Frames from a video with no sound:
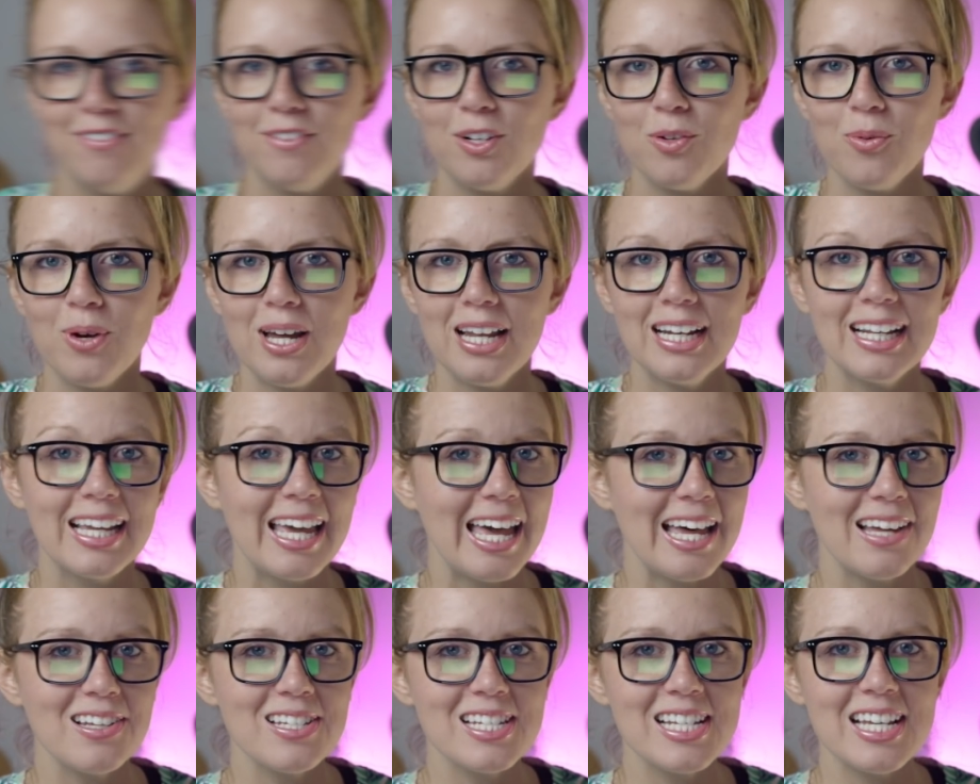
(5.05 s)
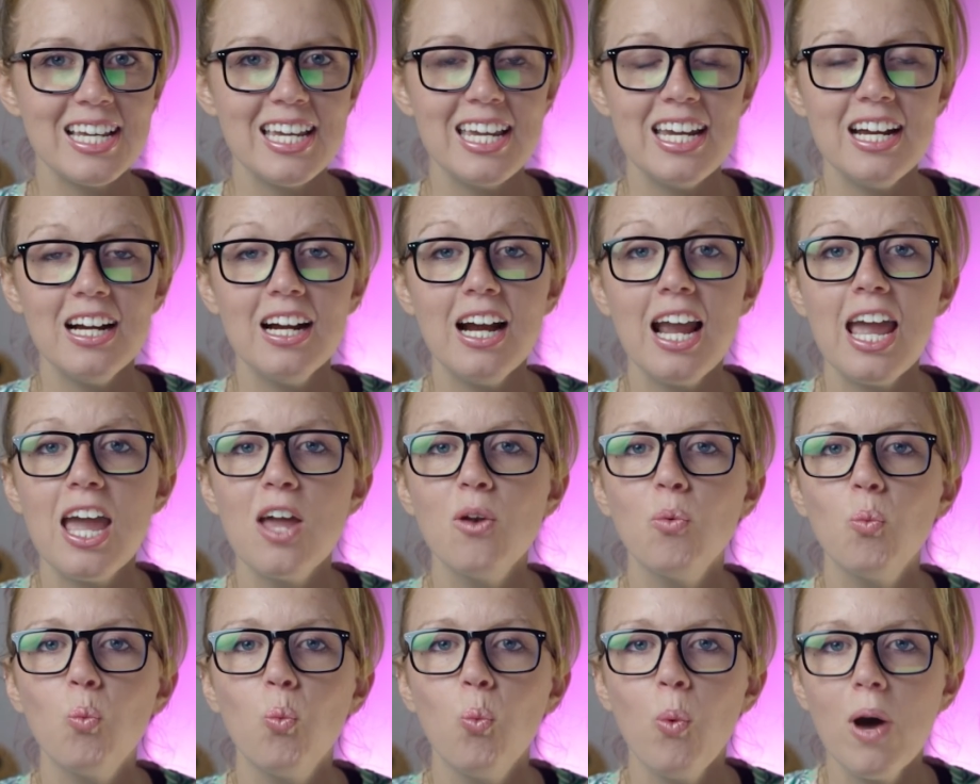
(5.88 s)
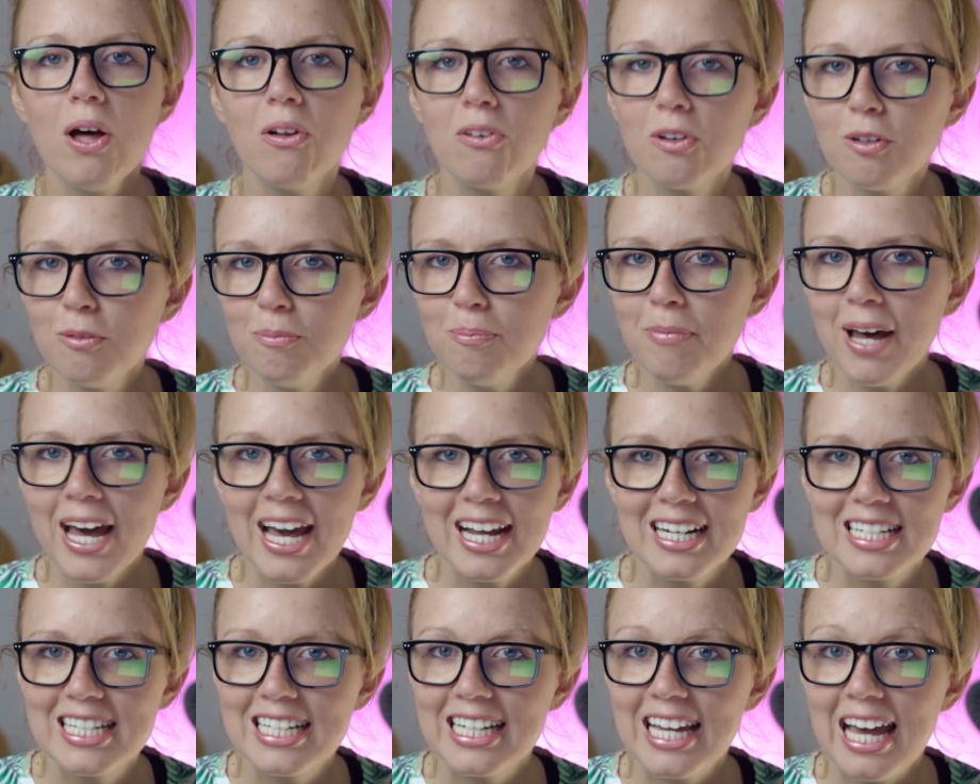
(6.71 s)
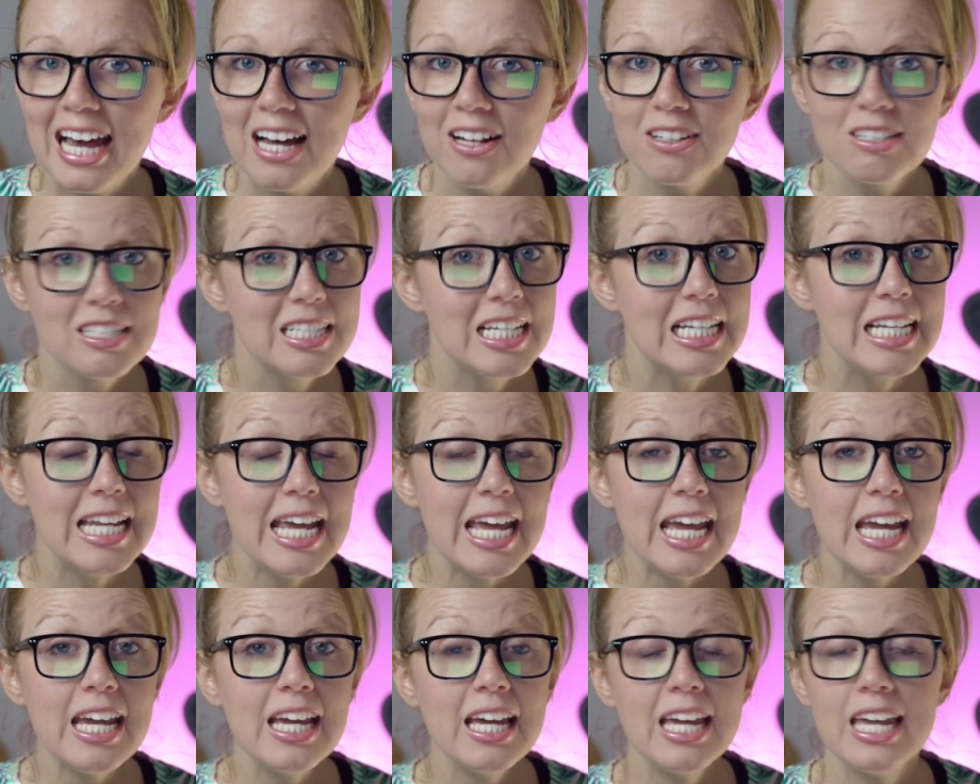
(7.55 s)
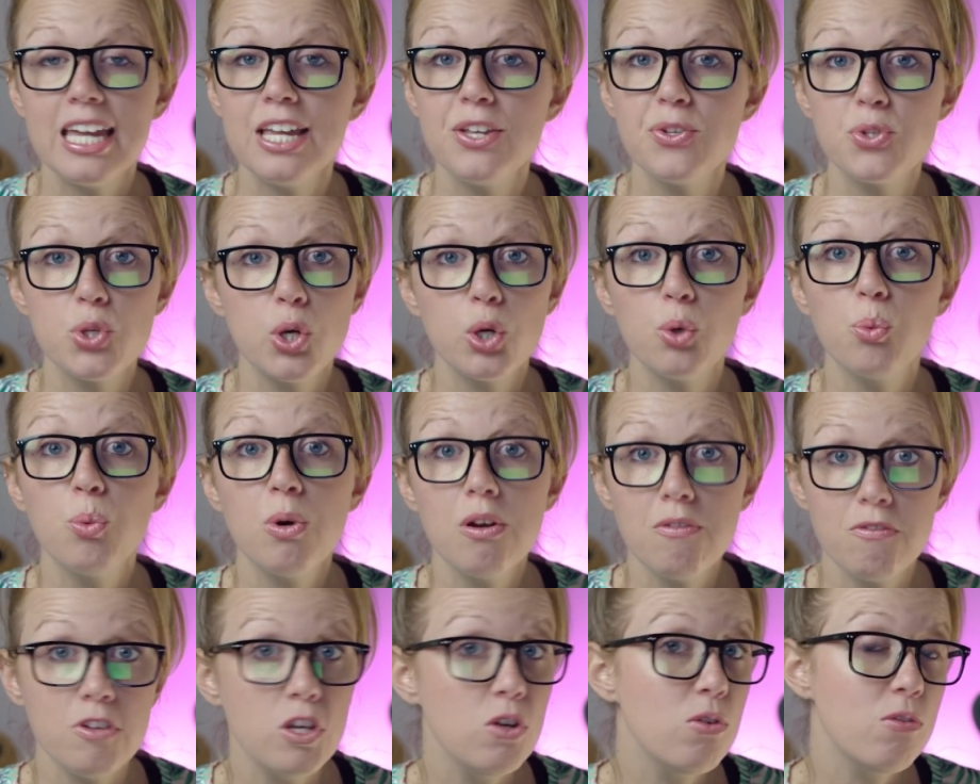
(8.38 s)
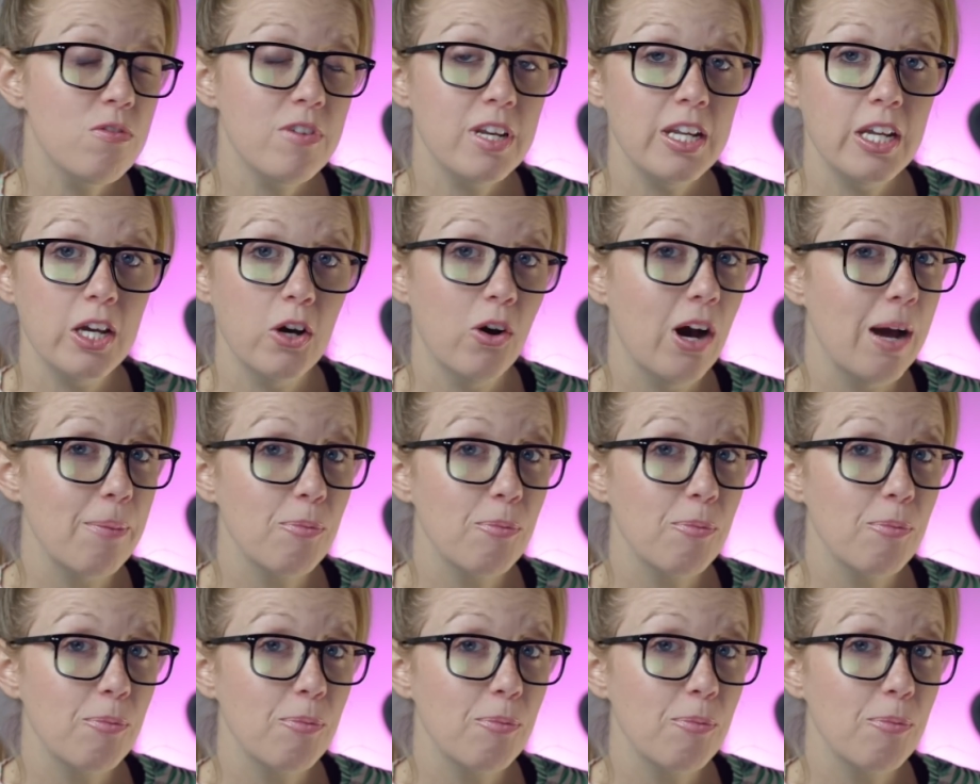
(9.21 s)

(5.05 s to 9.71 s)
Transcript: Hey everyone, Kelsey here and welcome back to Gal. Today is a review video.